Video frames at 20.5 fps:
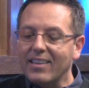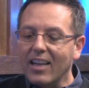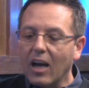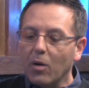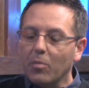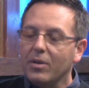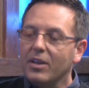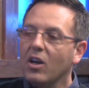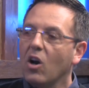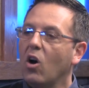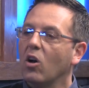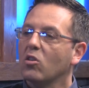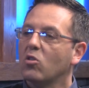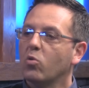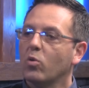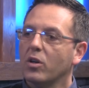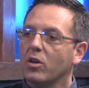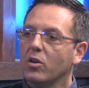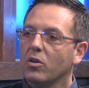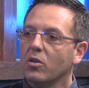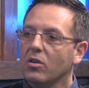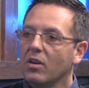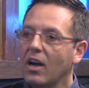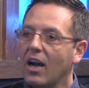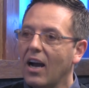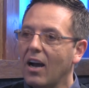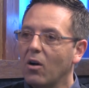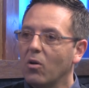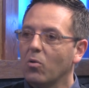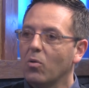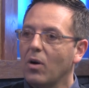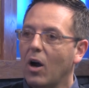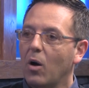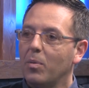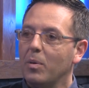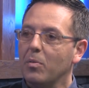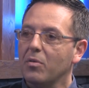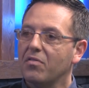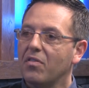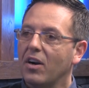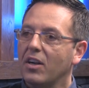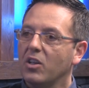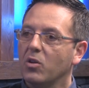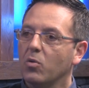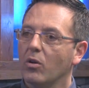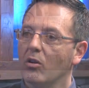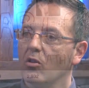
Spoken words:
tell me on Twitter how people find you